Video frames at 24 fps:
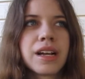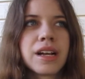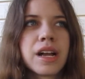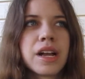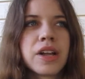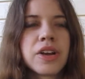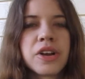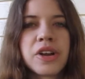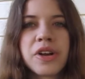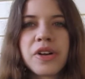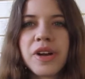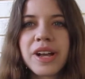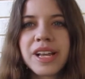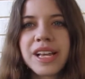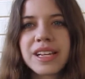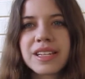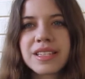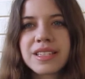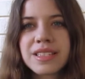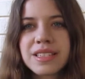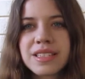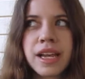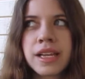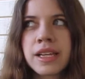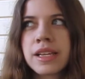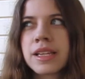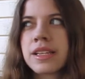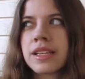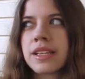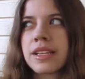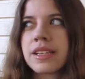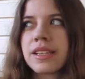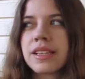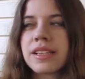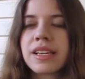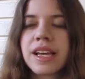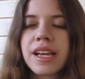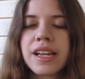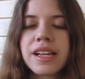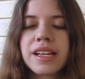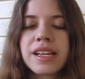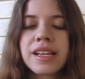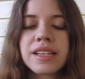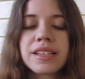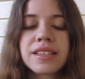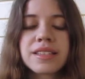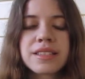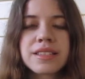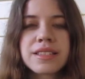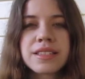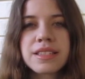I don't know, I guess I kind of get